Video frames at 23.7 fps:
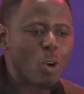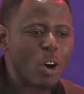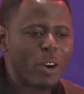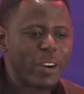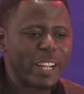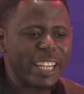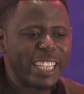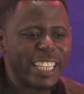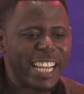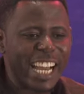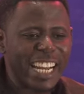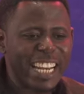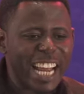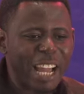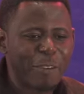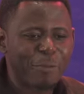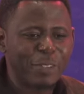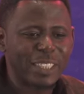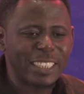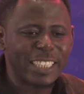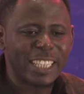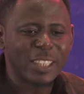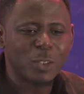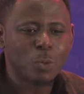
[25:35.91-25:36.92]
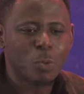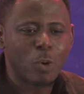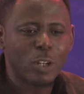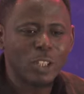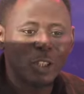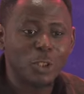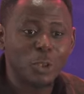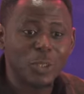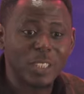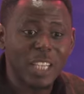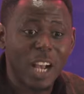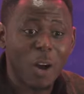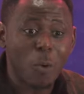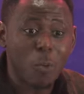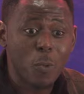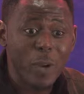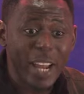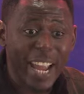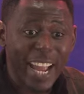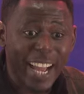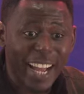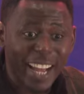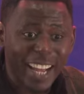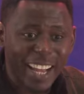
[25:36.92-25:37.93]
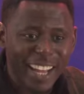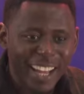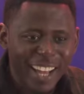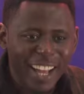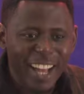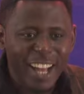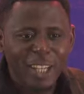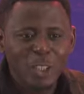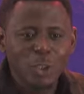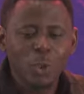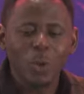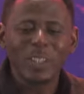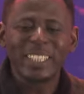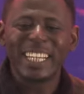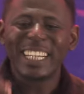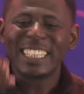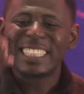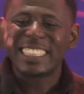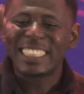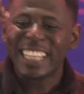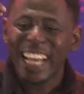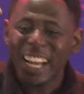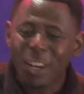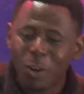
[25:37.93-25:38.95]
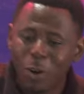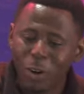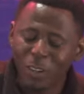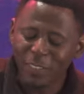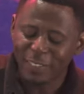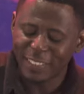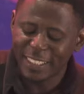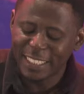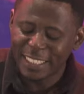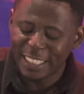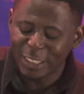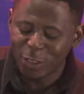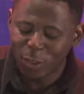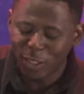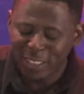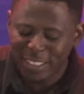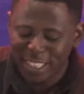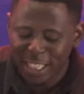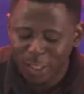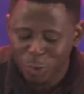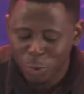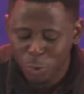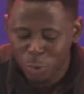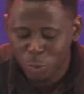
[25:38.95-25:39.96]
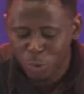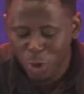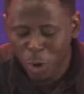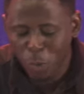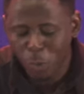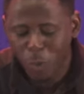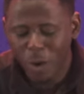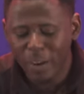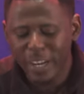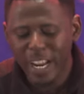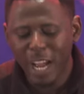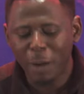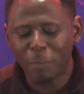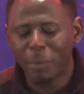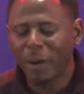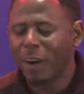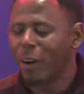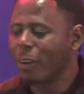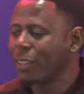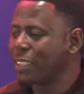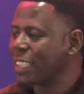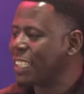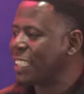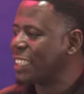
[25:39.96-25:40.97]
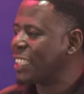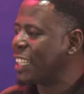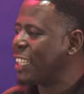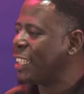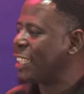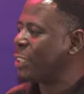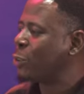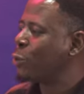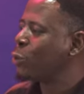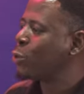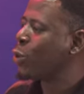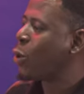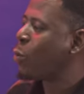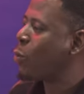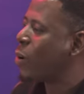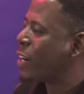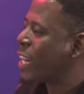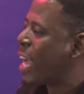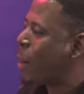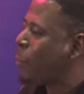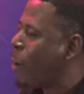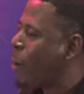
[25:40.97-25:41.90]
worry. The NIV says, What you shall wear. So the second thing Jesus said you should not worry about, he says, Do not worry